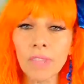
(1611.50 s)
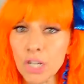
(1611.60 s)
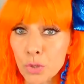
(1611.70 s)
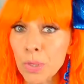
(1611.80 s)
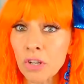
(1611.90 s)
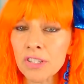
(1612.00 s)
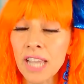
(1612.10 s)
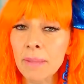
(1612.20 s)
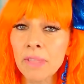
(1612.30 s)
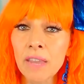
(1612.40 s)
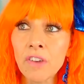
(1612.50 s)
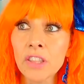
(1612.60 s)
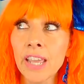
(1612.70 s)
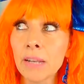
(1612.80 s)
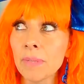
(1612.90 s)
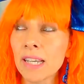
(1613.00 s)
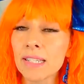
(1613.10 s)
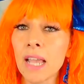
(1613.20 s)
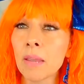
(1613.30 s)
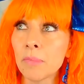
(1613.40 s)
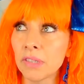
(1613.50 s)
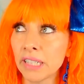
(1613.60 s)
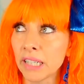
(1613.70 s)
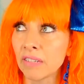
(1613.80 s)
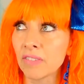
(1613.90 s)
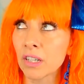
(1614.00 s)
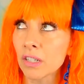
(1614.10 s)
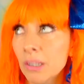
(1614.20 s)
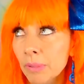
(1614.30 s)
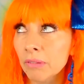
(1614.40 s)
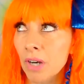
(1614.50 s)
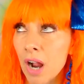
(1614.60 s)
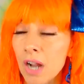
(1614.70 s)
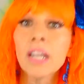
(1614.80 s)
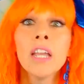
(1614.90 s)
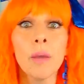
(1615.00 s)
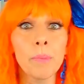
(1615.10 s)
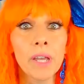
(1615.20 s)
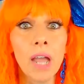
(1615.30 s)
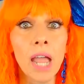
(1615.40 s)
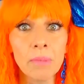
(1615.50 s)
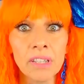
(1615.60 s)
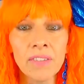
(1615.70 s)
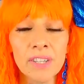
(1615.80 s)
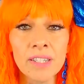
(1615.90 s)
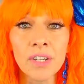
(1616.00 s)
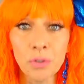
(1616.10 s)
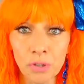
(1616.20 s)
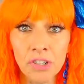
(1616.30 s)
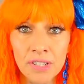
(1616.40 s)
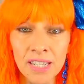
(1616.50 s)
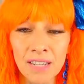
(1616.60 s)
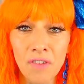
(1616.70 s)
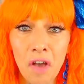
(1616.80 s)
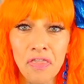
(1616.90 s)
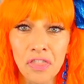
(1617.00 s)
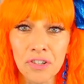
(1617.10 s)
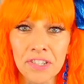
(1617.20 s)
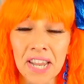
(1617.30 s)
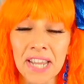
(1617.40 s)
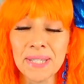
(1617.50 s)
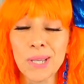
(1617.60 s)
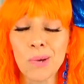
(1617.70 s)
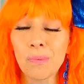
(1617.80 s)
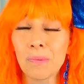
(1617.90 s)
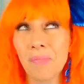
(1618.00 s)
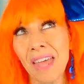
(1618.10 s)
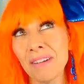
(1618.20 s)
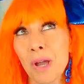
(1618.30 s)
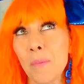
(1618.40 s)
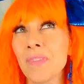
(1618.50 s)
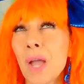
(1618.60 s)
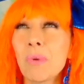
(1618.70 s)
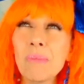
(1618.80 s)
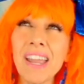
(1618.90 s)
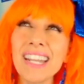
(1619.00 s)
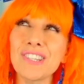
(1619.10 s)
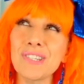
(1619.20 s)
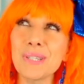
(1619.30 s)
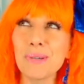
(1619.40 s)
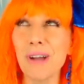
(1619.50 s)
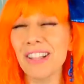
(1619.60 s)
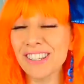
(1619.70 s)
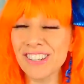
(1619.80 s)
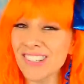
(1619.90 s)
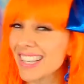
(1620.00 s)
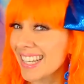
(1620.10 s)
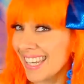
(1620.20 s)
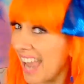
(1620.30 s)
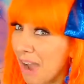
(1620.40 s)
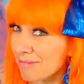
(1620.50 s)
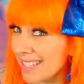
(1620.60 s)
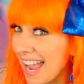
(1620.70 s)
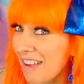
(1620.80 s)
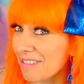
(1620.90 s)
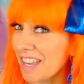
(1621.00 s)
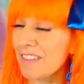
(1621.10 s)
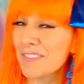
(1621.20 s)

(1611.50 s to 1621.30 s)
Twinkle Time Live Online because I could be wrong, but I believe it's New Year's Eve on Thursday. So I don't know. We might just do a little countdown of